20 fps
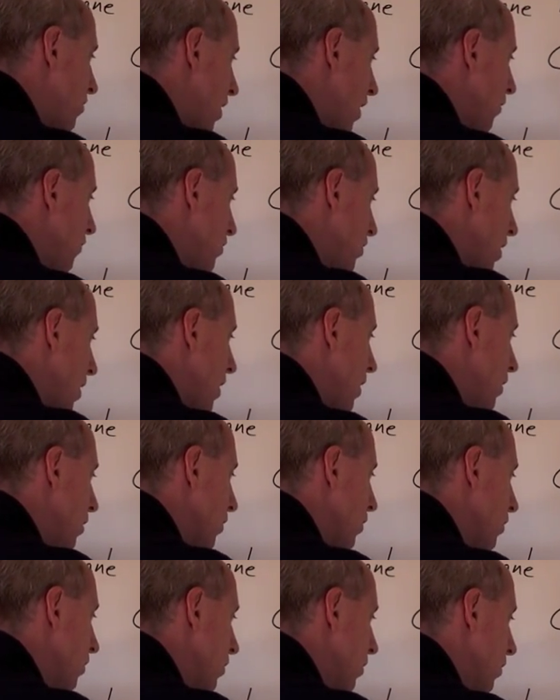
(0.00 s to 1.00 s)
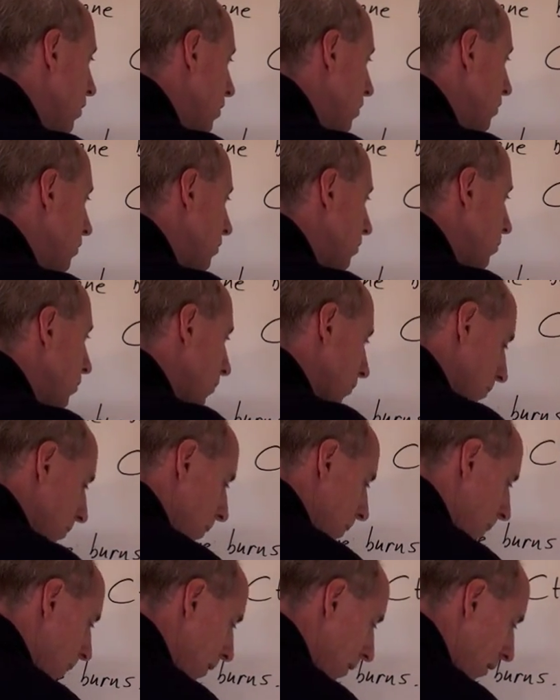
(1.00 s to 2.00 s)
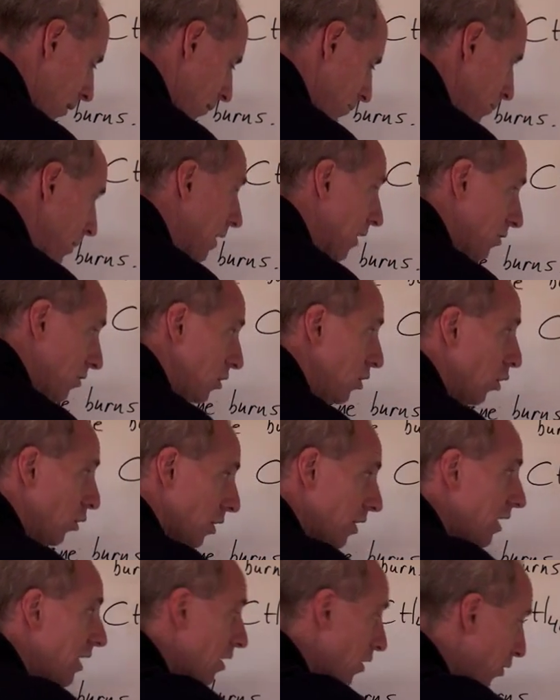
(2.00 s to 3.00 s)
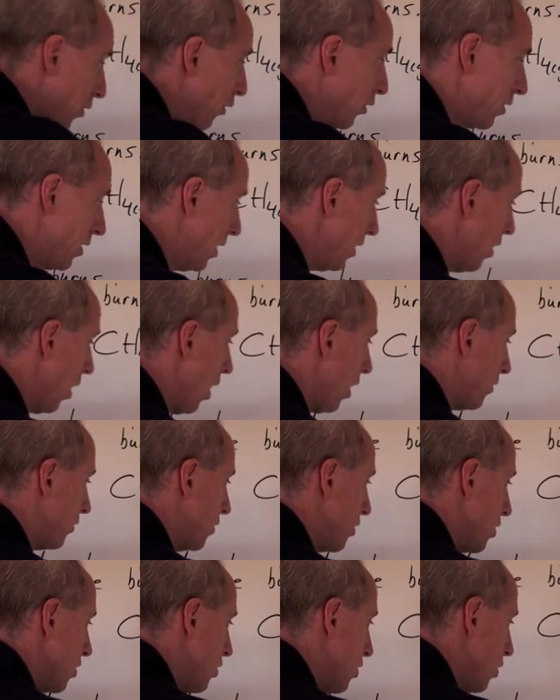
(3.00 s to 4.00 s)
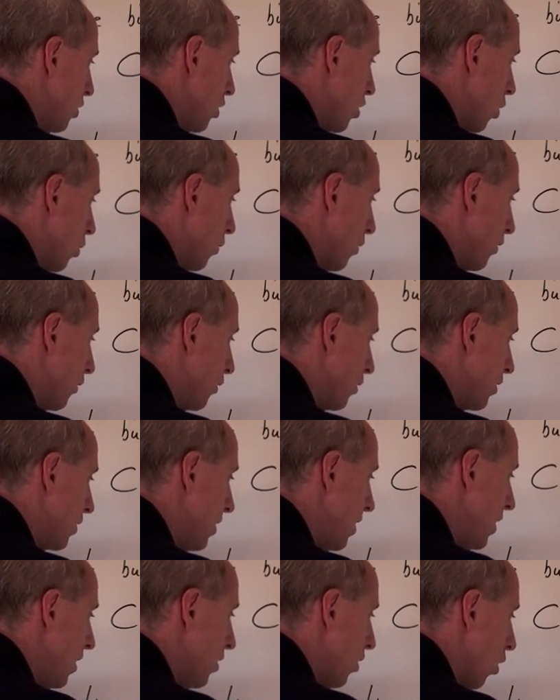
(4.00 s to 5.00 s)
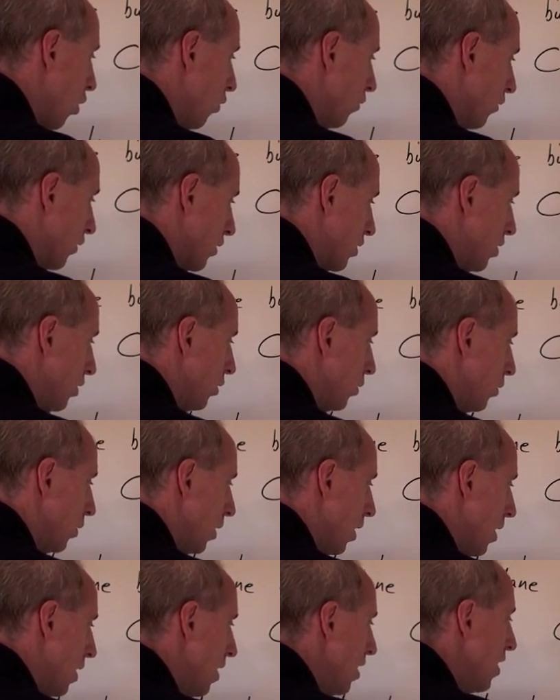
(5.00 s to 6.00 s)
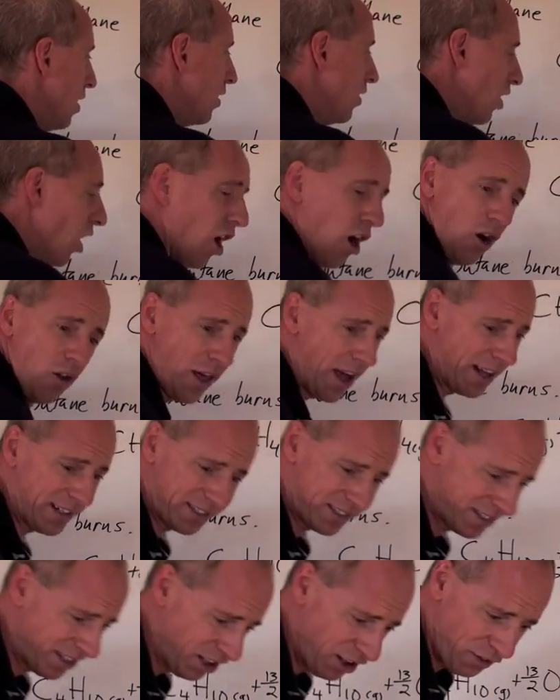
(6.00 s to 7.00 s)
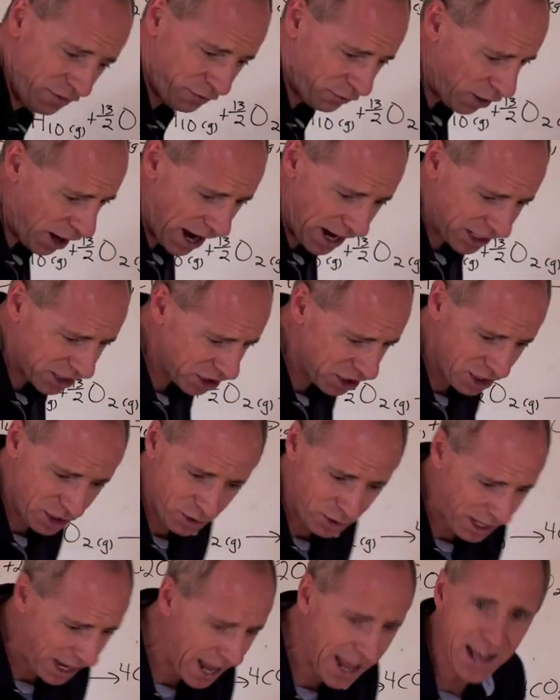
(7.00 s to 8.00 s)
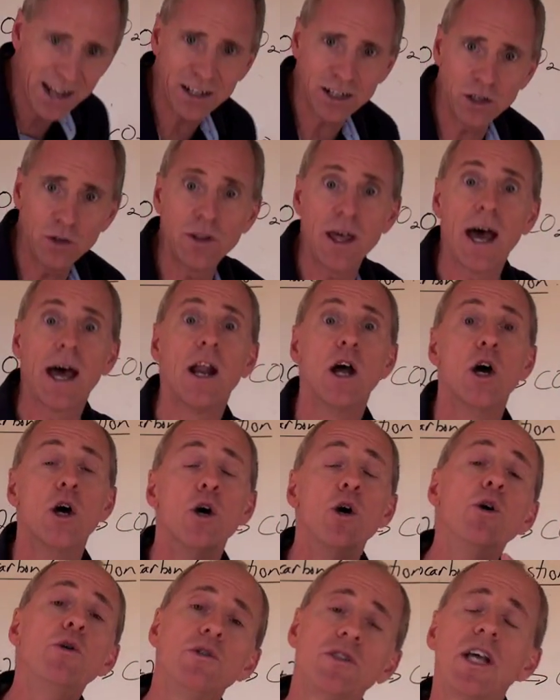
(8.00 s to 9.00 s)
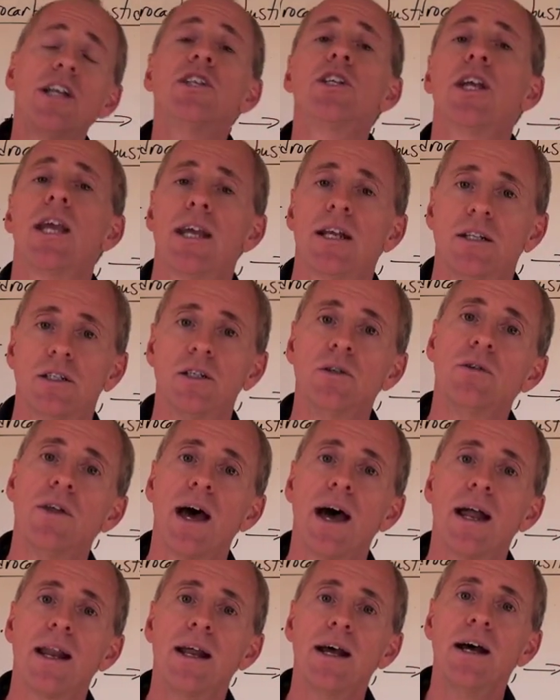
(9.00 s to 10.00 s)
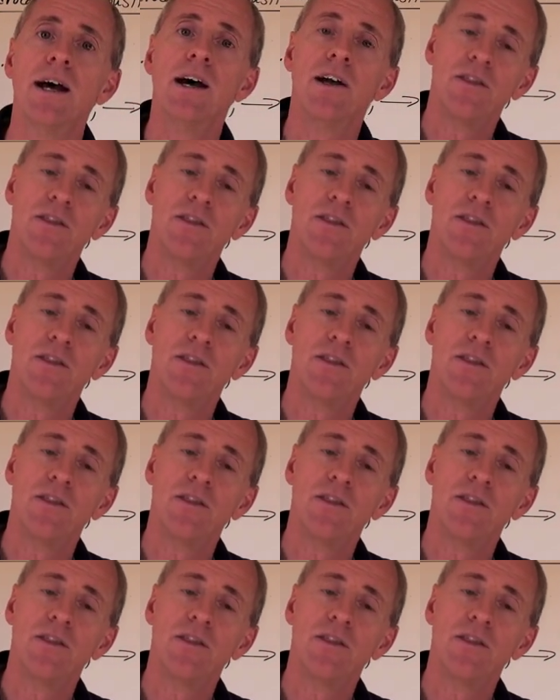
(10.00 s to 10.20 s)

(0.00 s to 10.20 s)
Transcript: instead of saying because you know you needed 13 oxygens, you could go 13 over 2. No, that's still a fraction. You can't do that. Who said you can't do that?